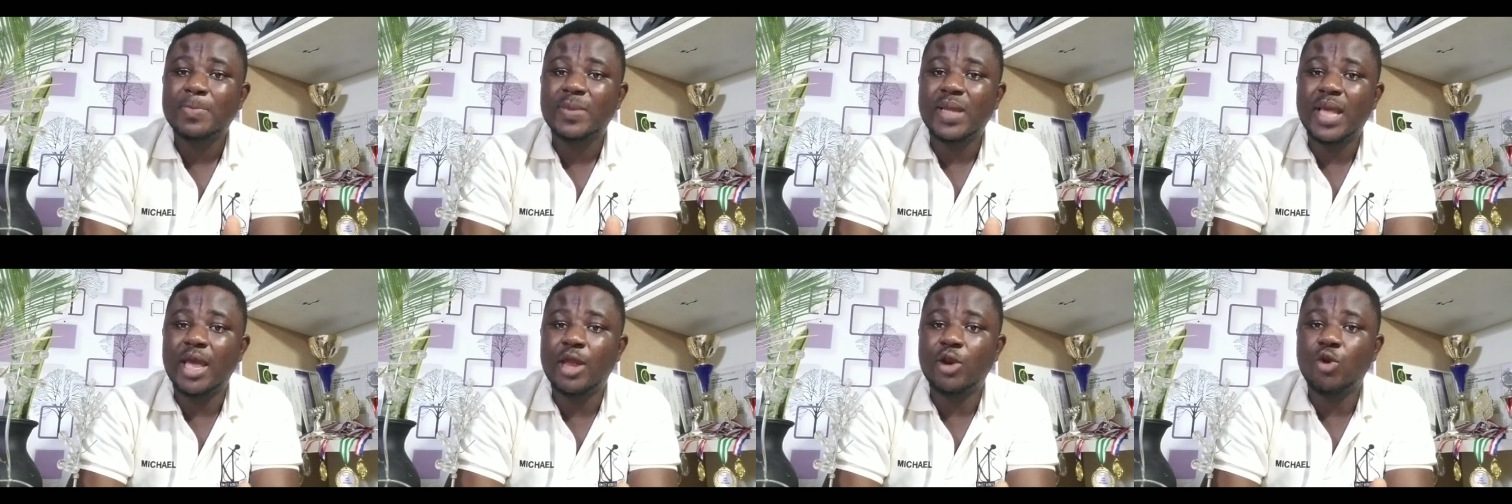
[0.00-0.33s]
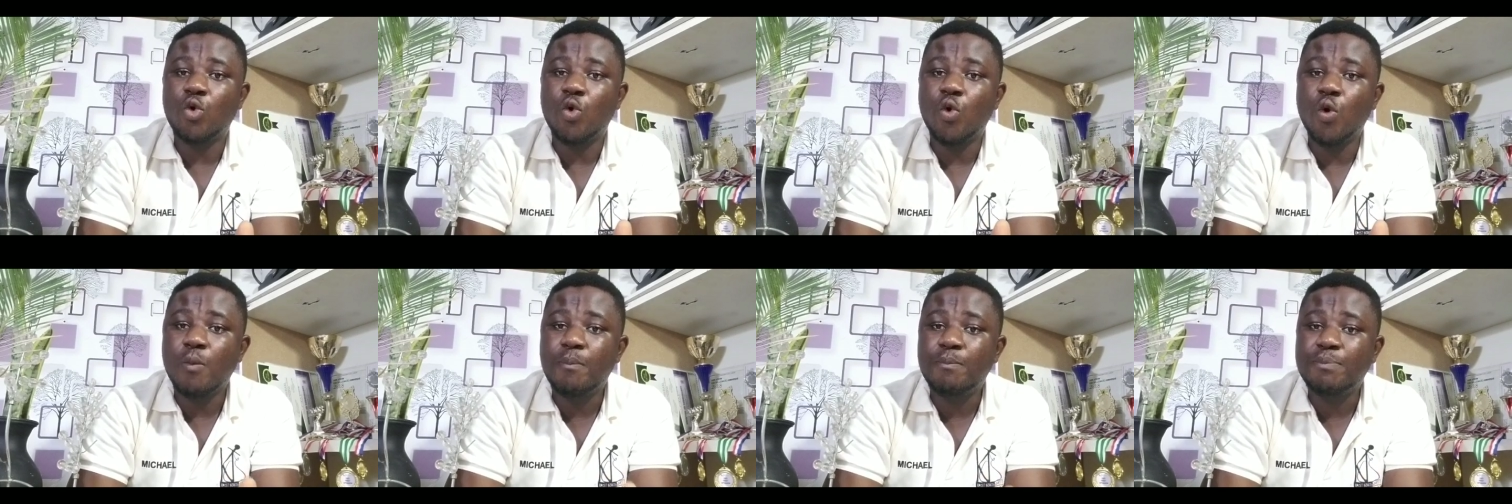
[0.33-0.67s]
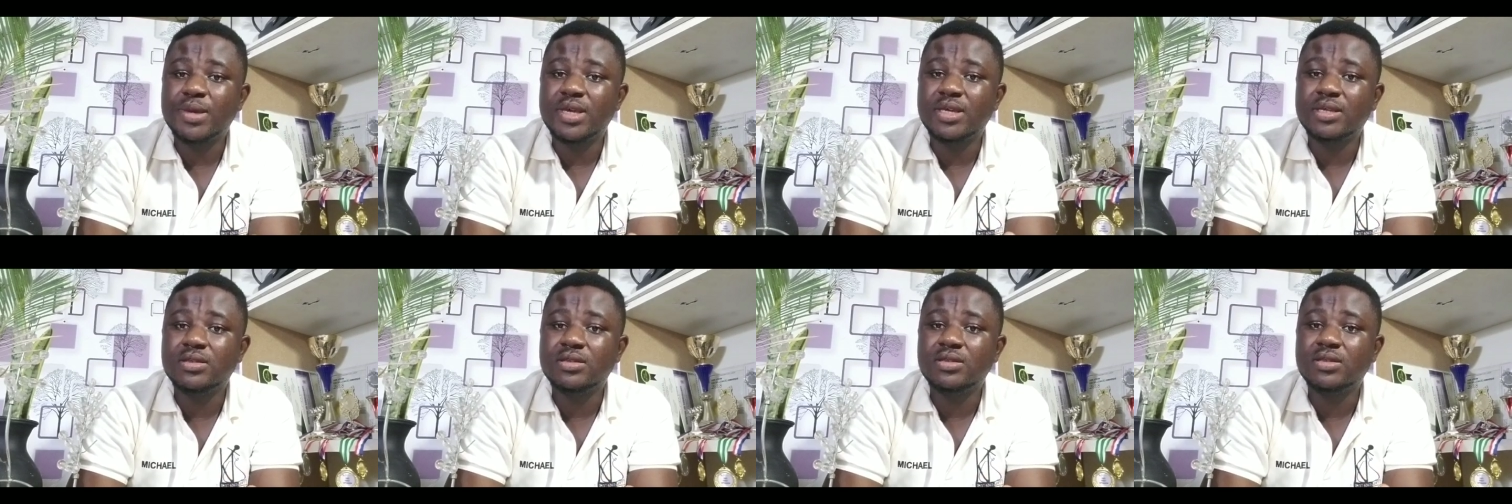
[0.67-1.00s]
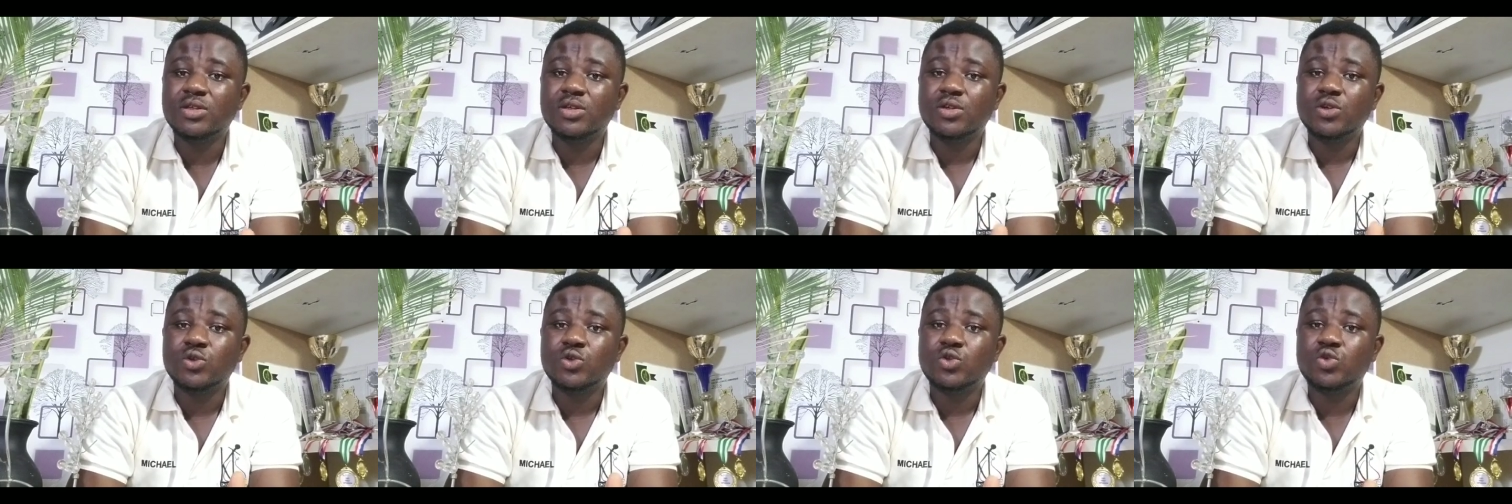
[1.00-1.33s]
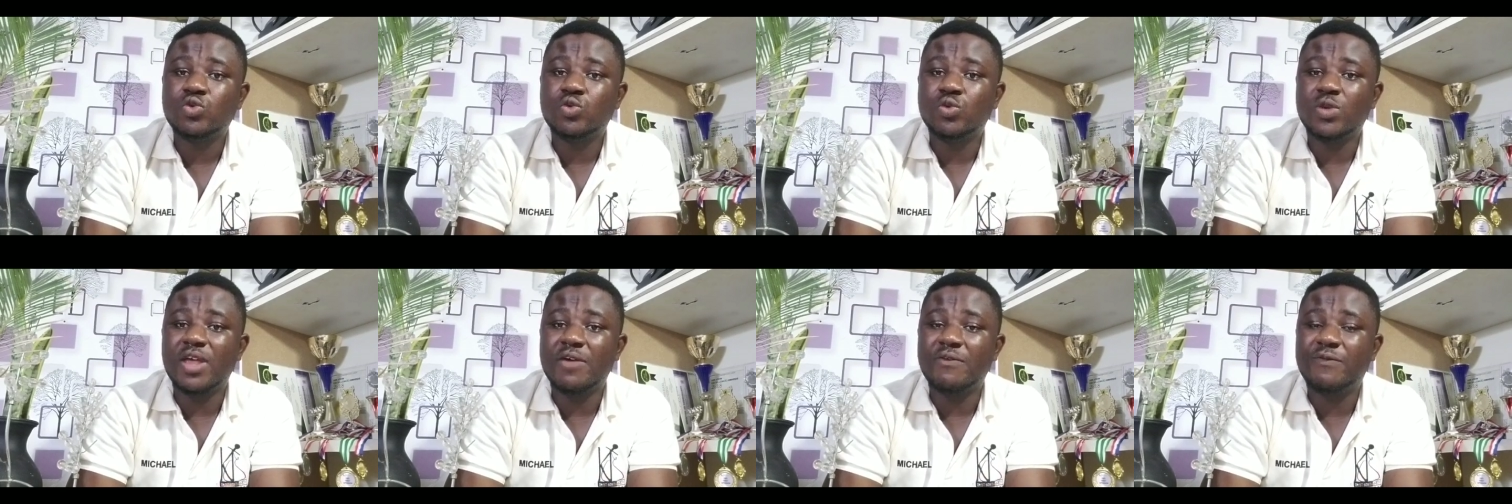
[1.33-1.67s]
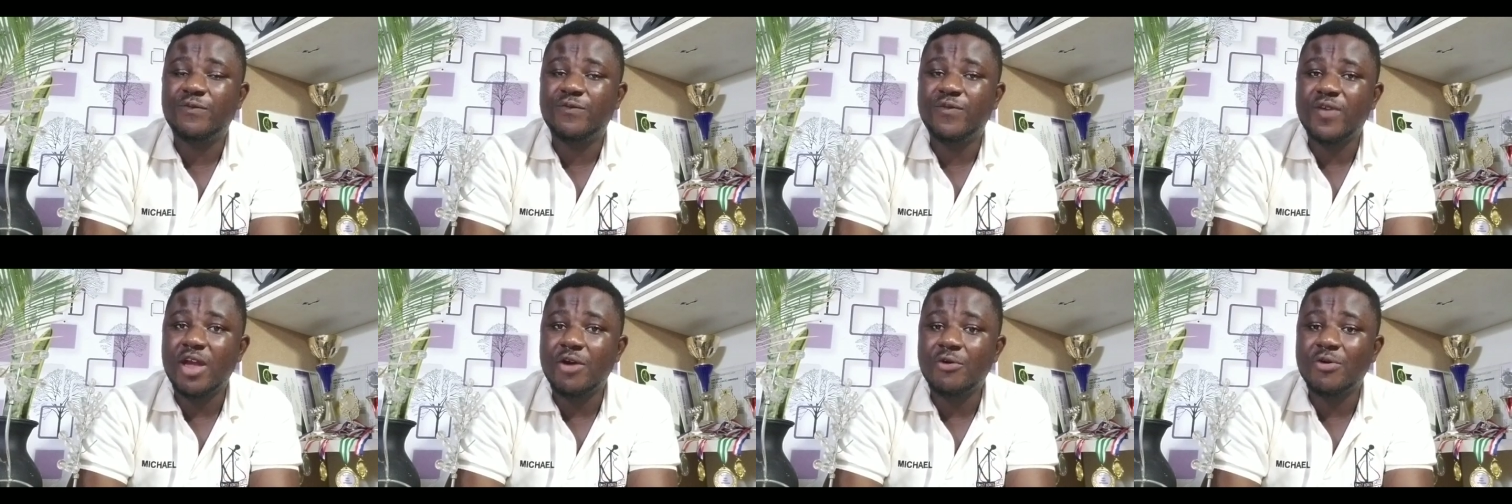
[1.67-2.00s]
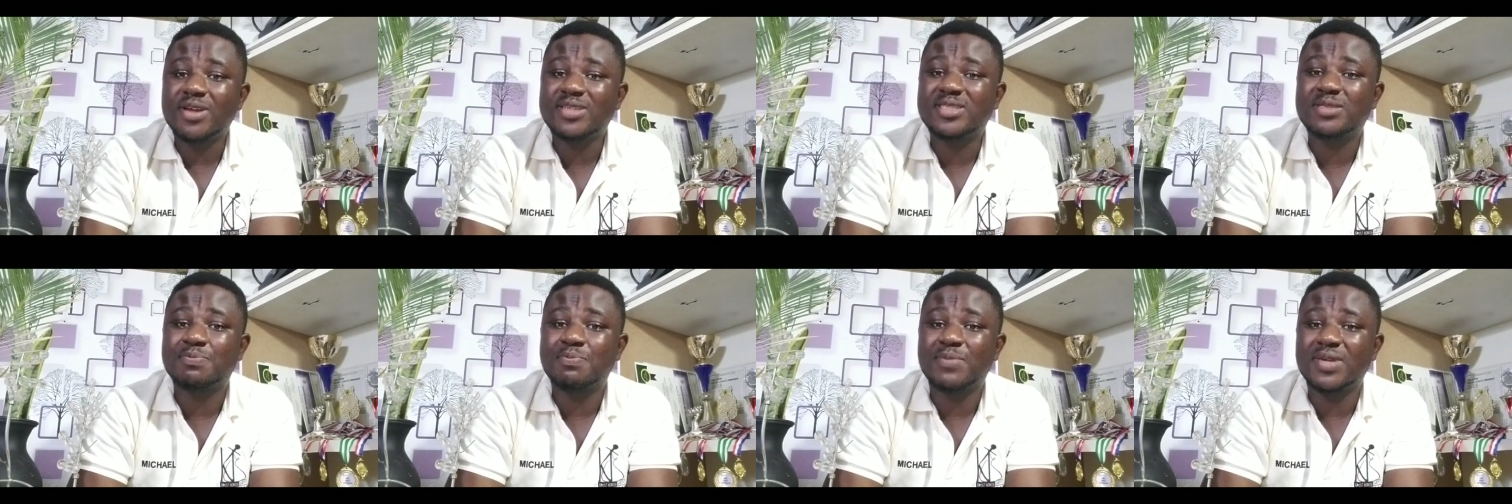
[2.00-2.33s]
and open to the fairest